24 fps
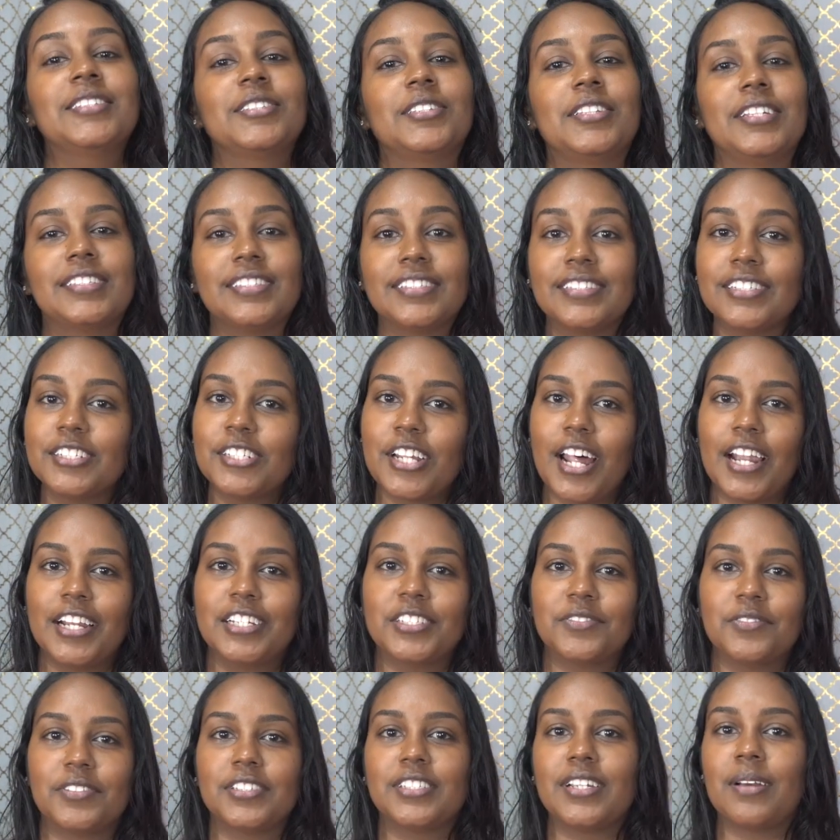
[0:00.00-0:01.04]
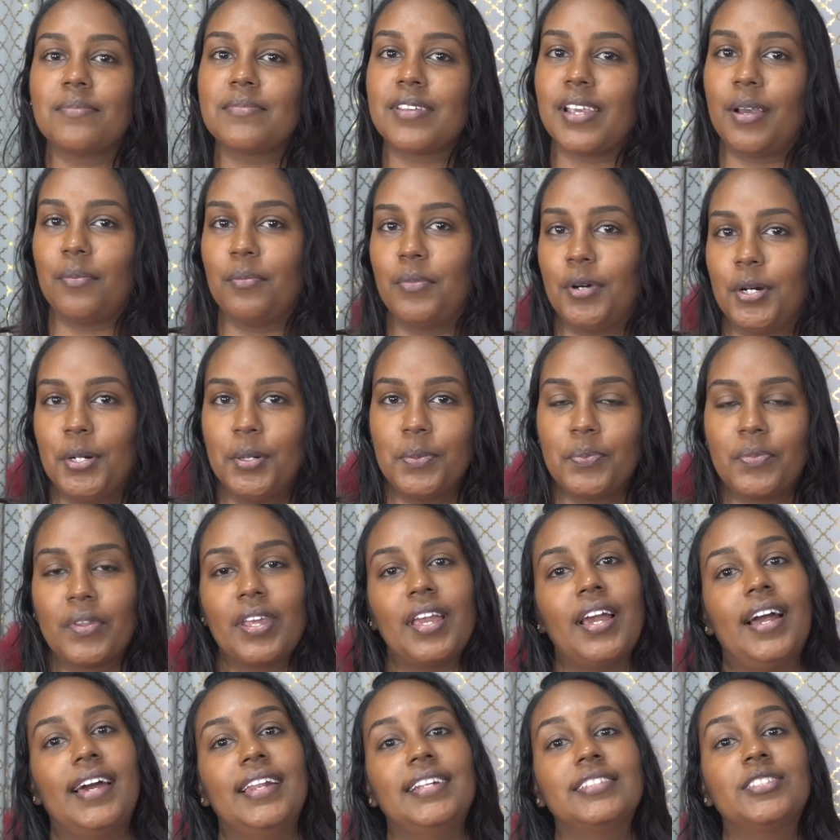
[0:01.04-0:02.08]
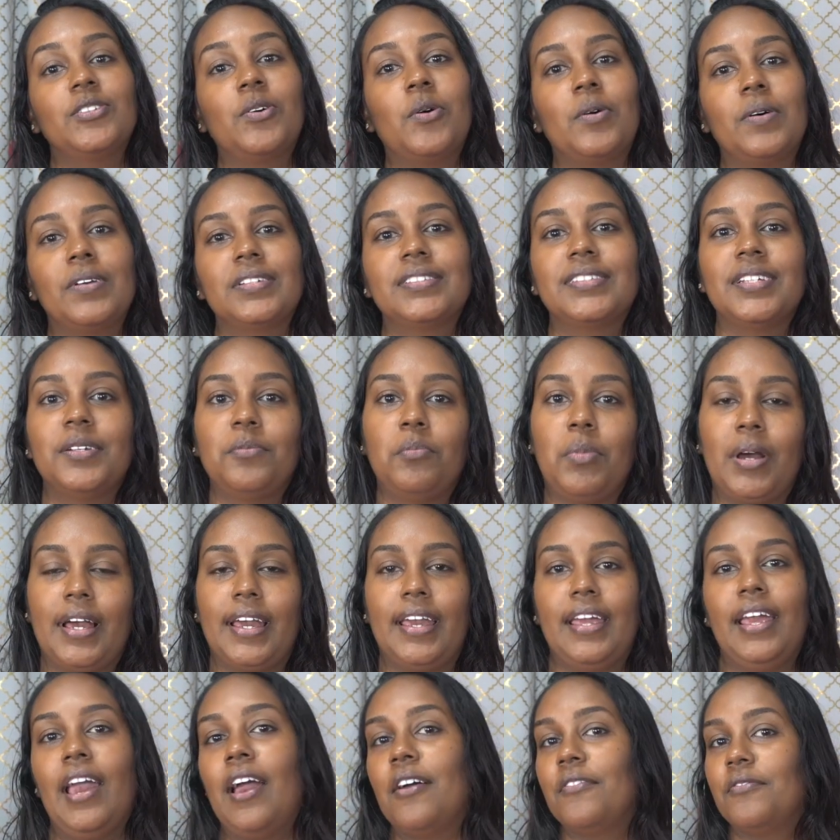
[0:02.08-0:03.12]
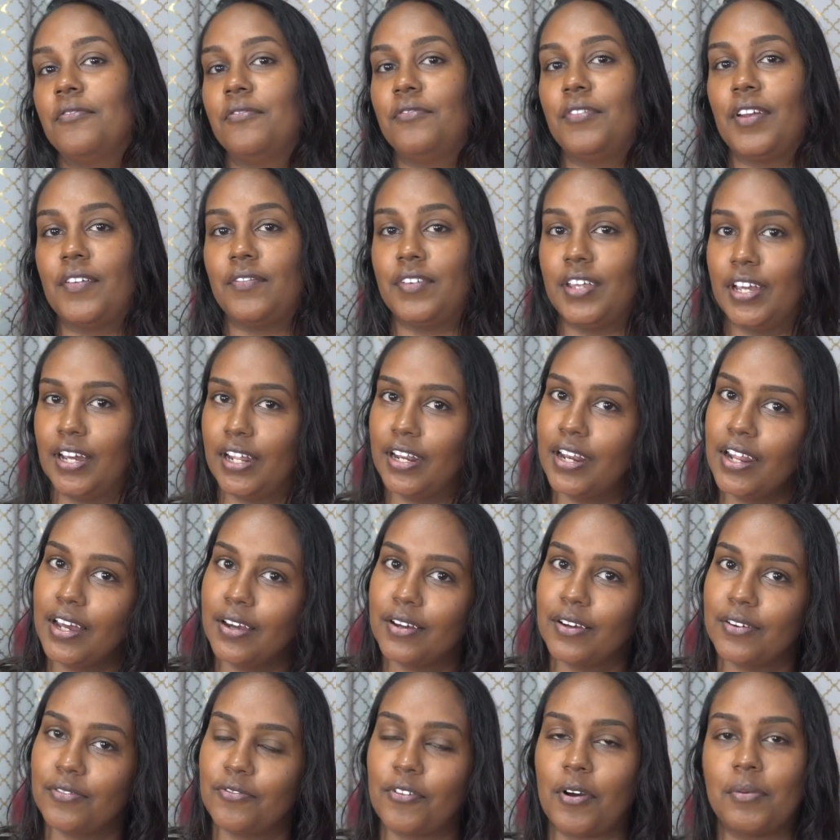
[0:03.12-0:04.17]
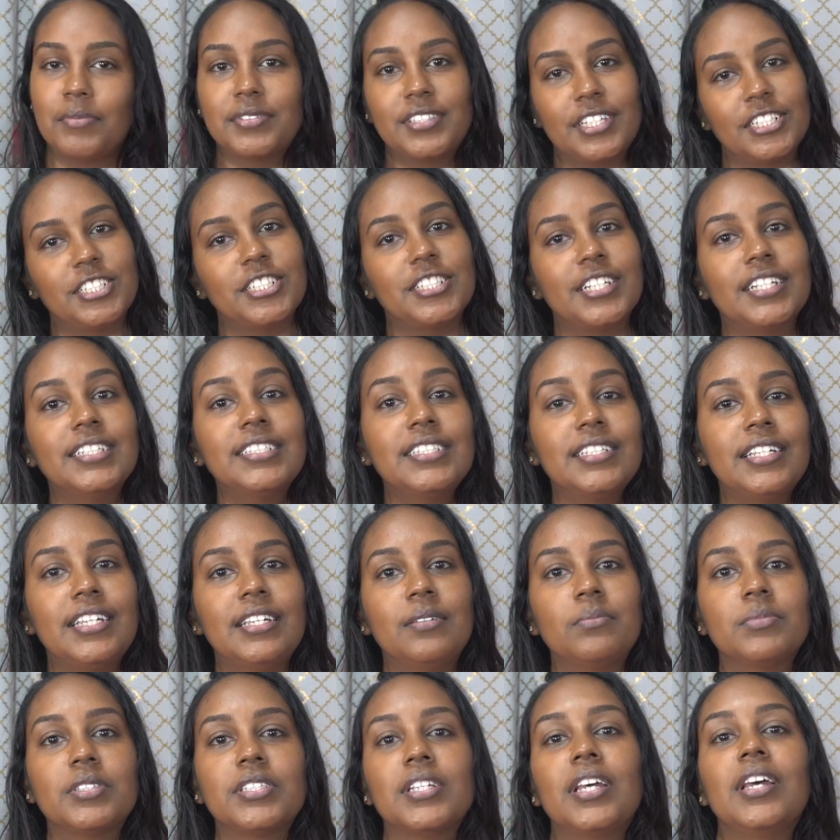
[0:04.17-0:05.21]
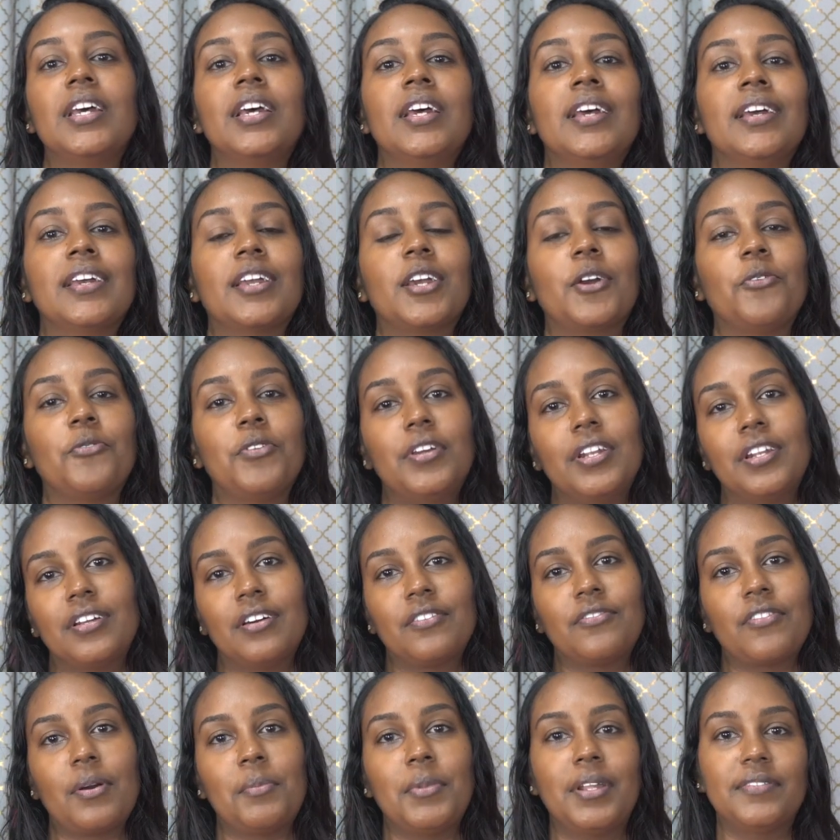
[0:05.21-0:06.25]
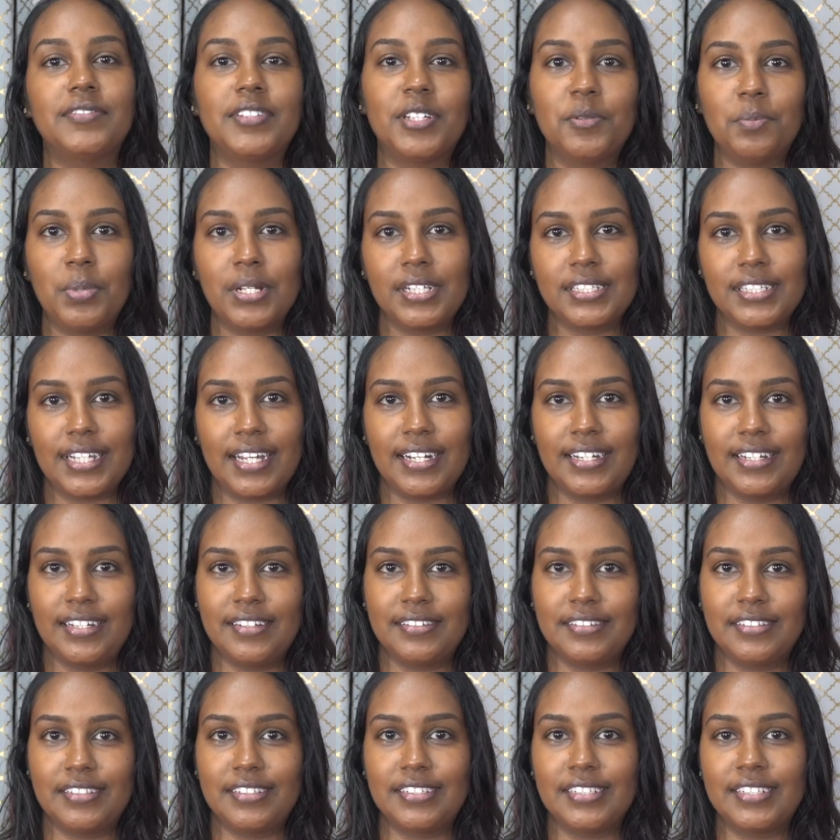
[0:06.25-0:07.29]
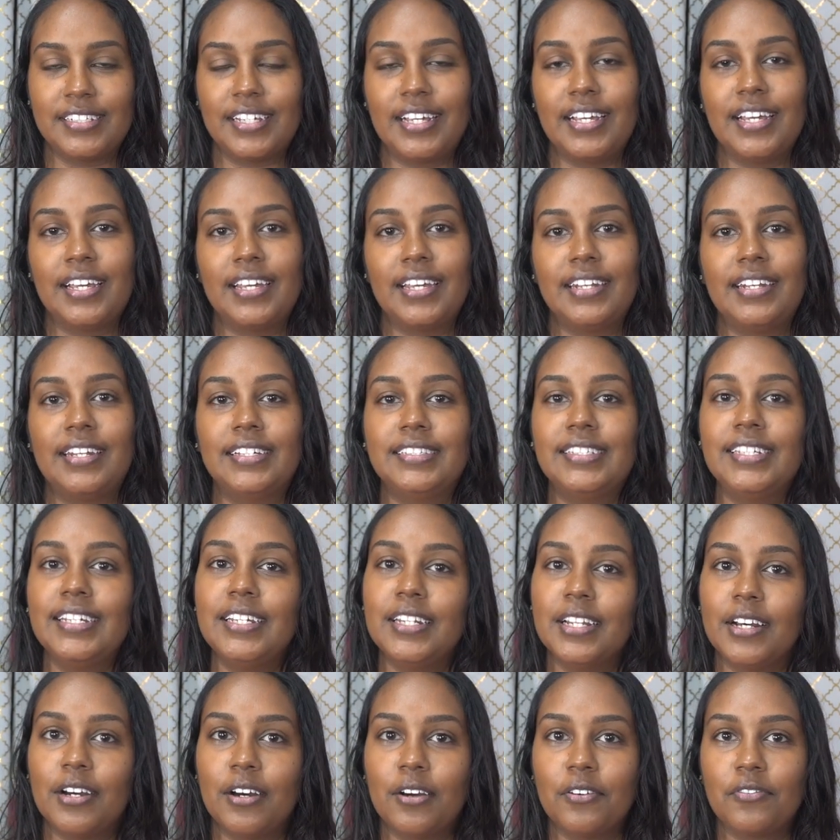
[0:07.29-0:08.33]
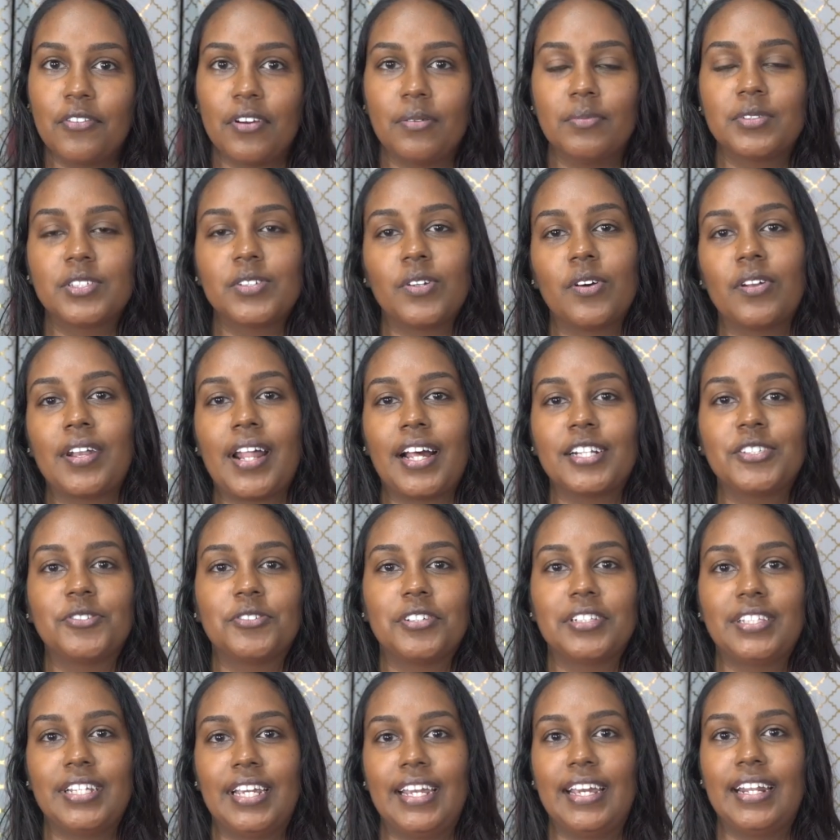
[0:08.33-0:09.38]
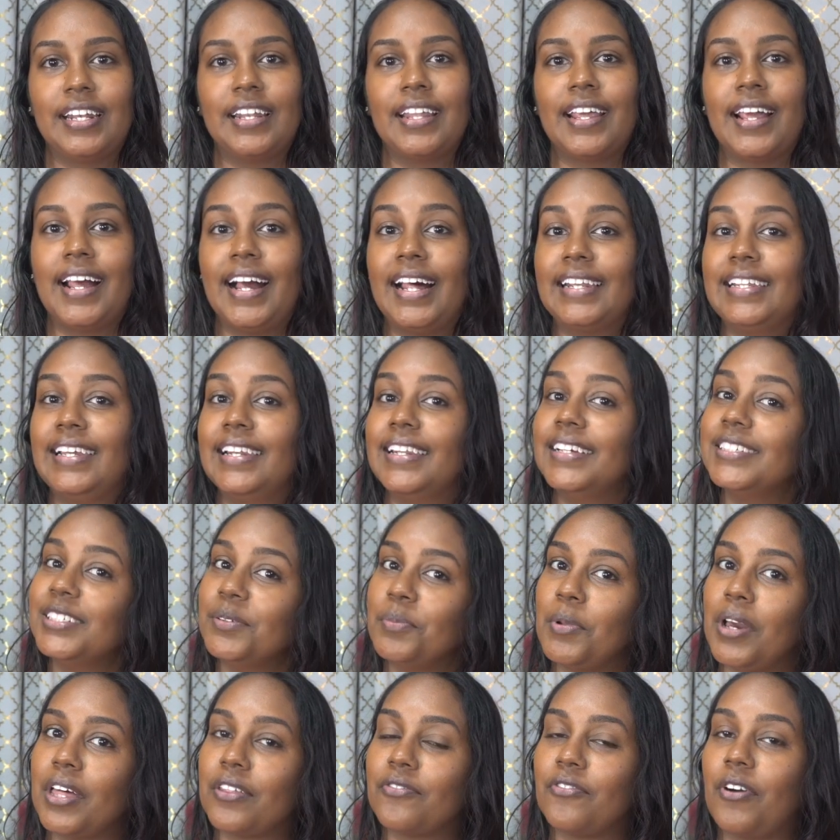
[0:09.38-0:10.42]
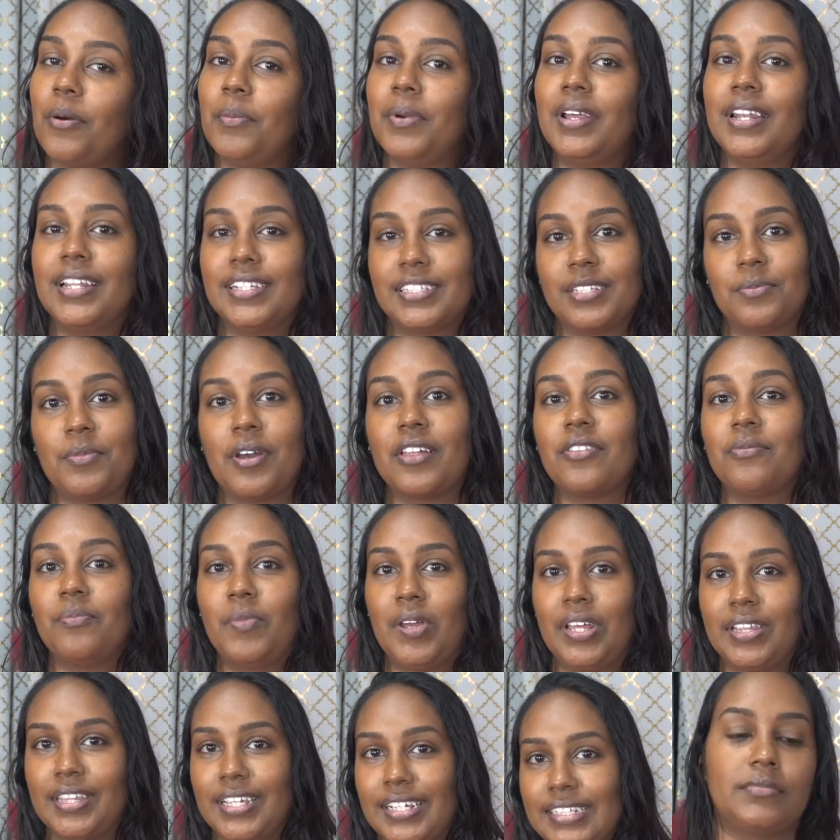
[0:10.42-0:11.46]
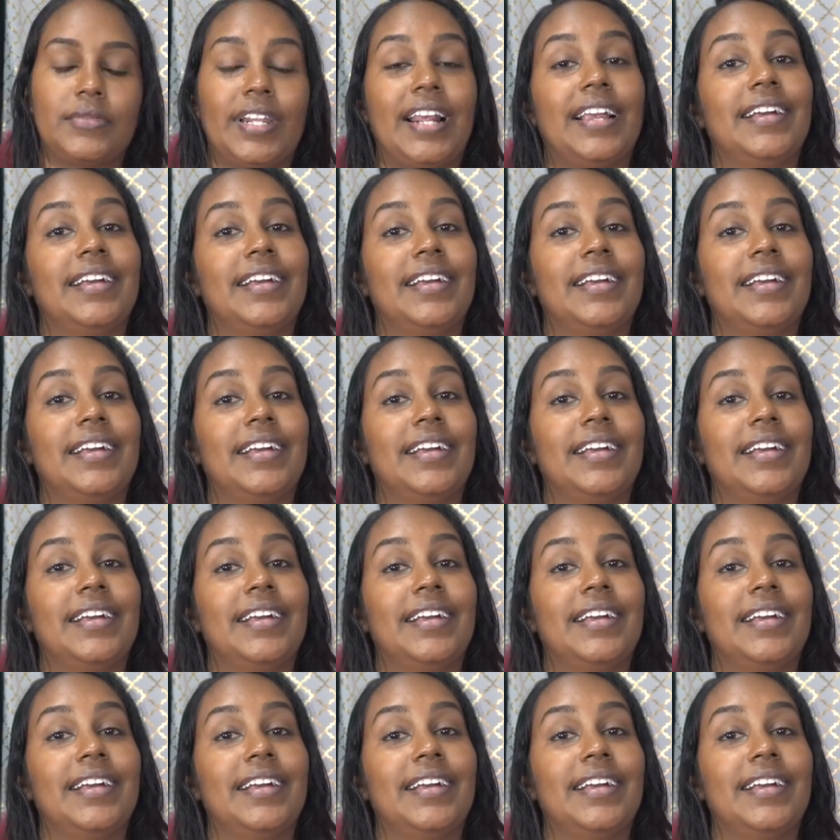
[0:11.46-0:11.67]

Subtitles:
This is a challenge for September and it's hosted by Vivian from Stitches and Seams, Karina from Lifting Pins and Needles, Nateida from So Natural Dane, and Elizabeth from Elizabeth Made It.